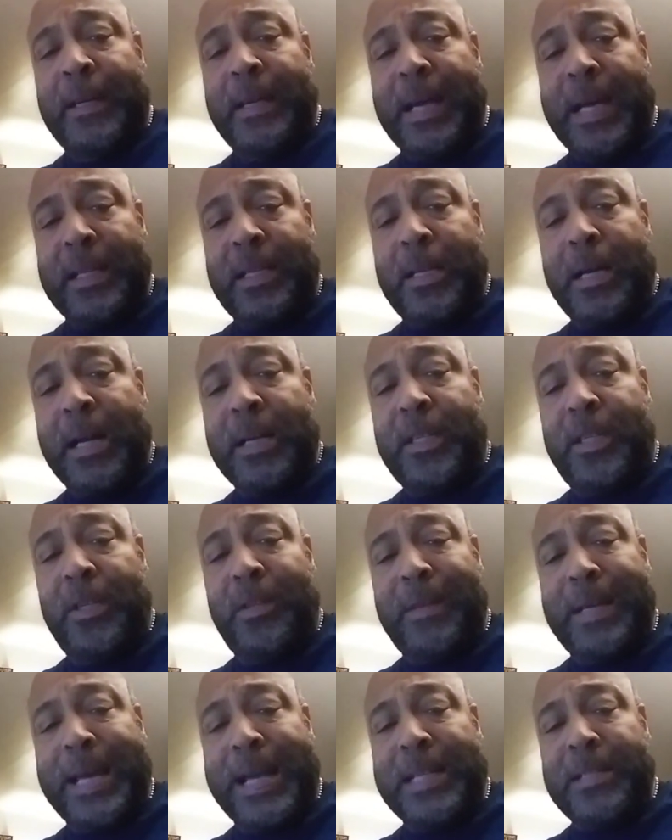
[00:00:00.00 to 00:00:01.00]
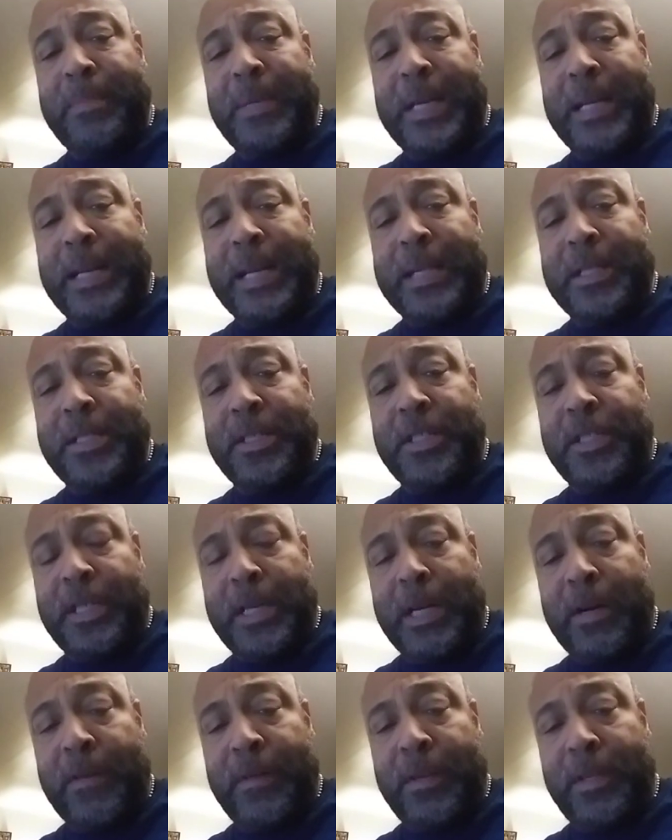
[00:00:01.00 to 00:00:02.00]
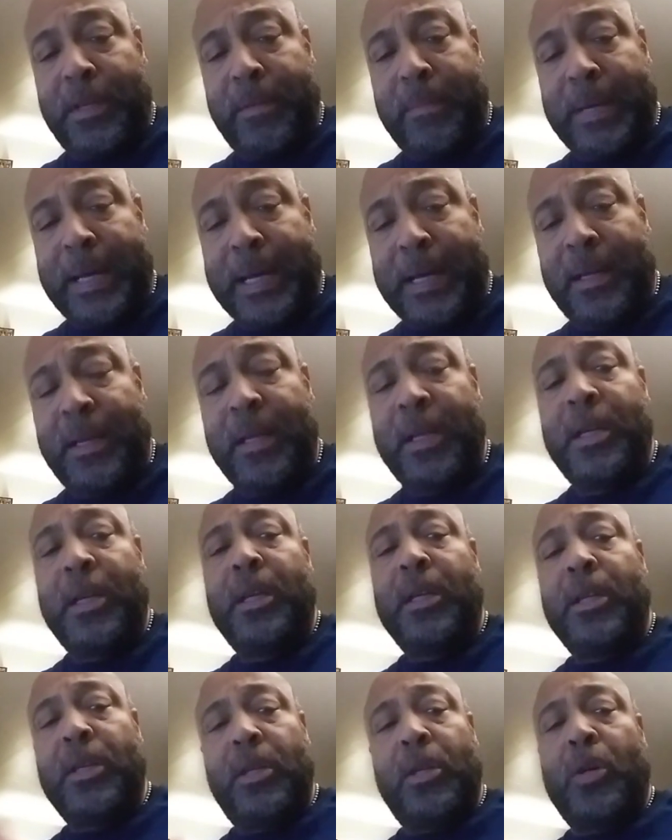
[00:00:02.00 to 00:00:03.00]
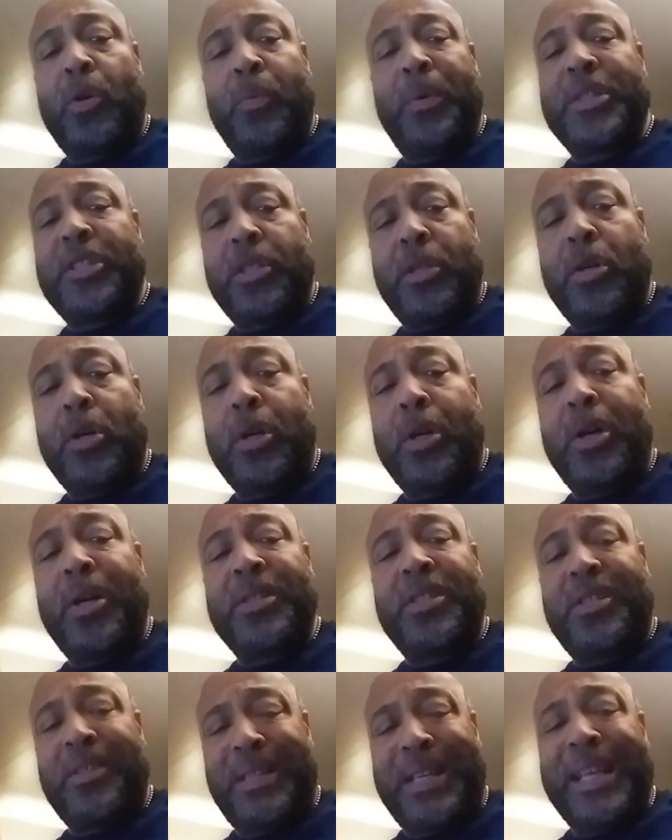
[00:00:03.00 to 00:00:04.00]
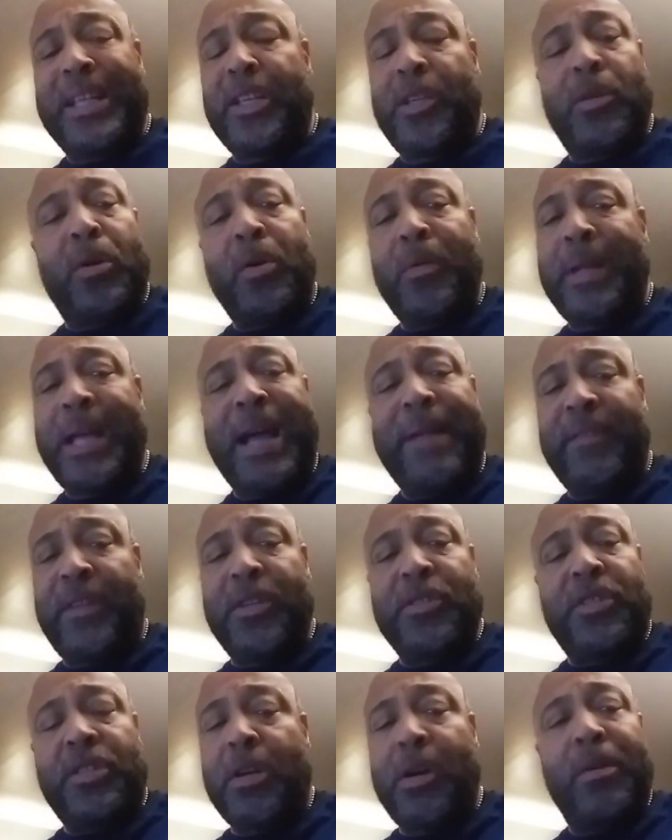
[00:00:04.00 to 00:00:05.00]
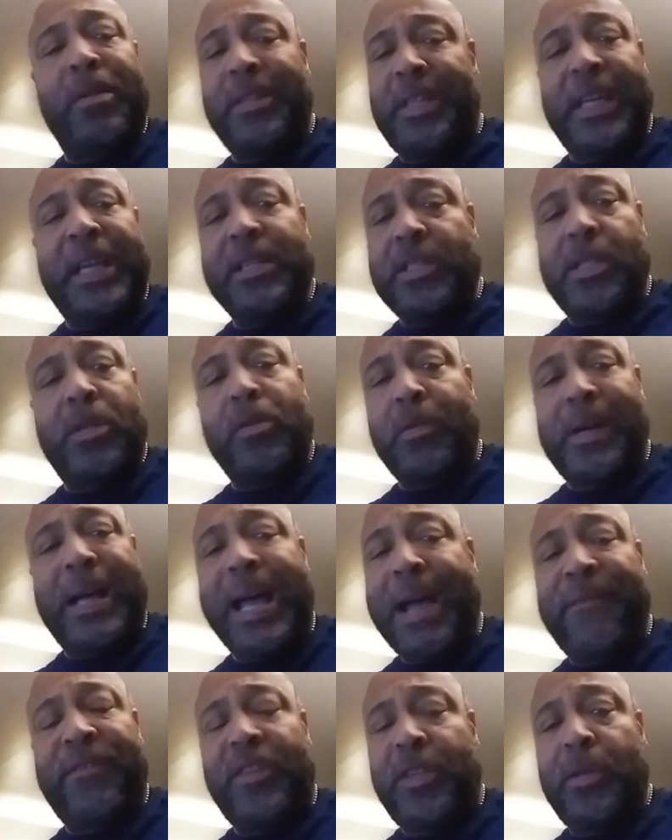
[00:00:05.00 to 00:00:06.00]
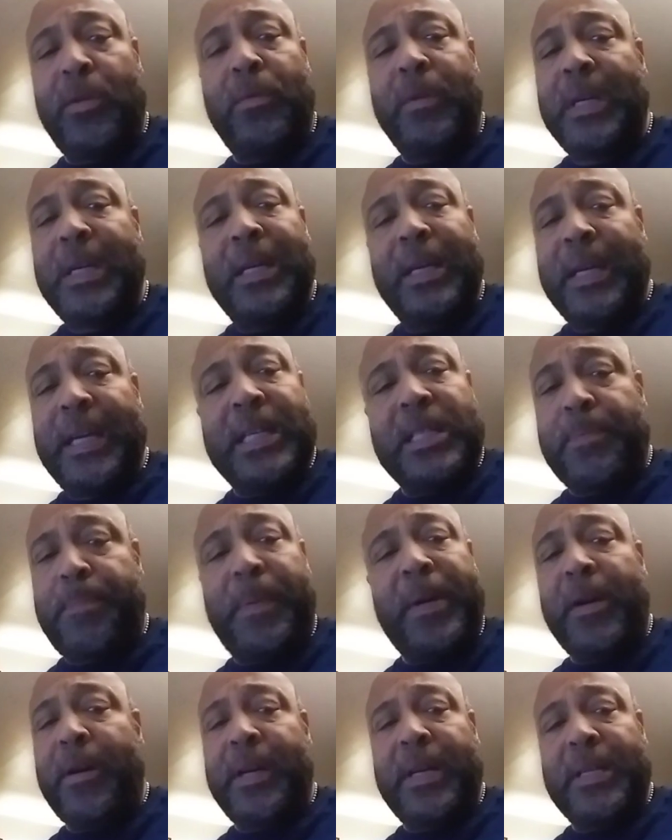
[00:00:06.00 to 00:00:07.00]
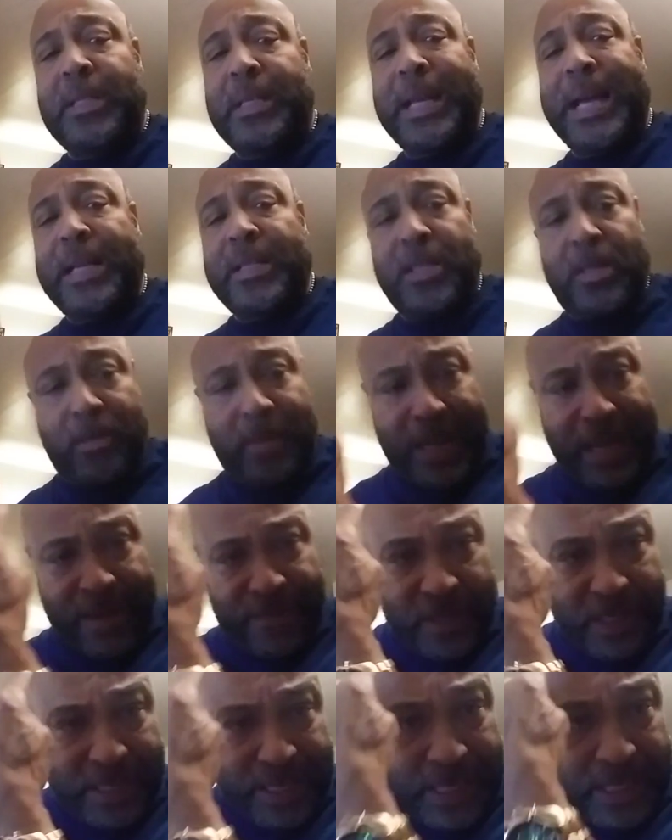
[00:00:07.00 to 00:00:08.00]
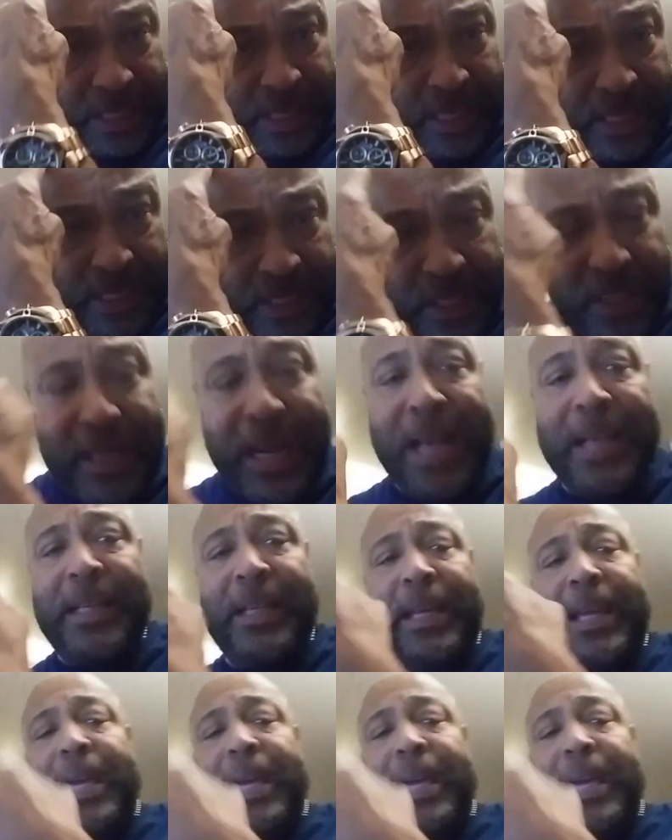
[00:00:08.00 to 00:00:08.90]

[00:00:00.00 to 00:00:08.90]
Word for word: I talk to you guys, man, I just share with you, man you know what's going on so that you don't have there's certain things you don't have to experience guys you don't have to get shot in the